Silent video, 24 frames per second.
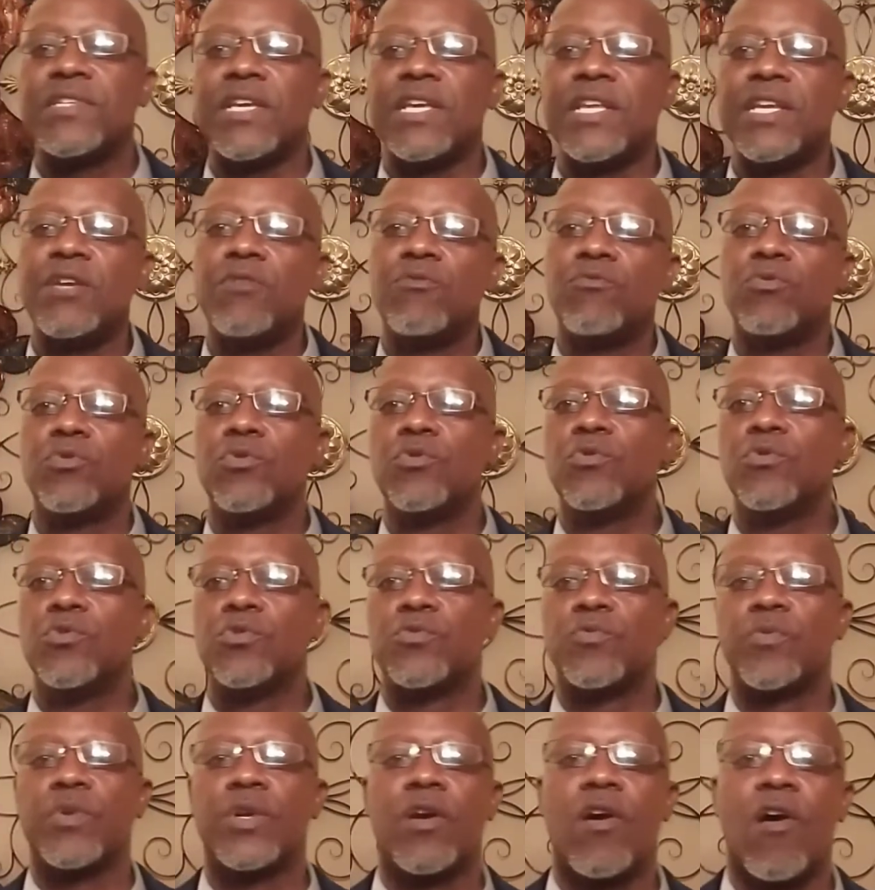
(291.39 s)
any rules
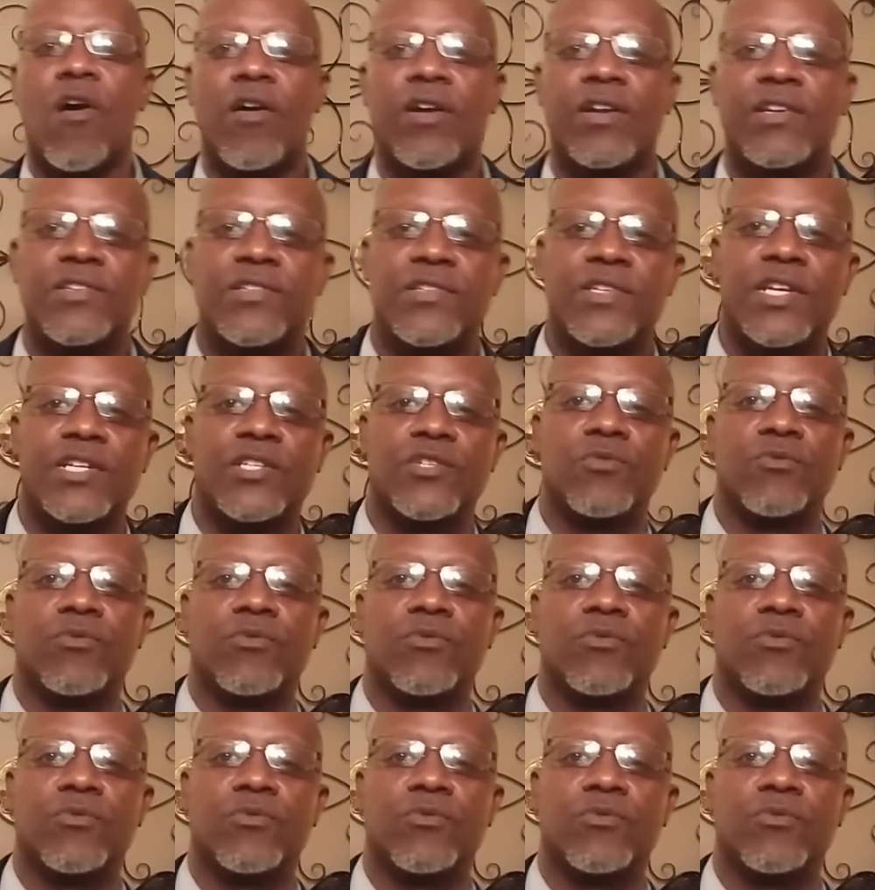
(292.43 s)
regarding sexual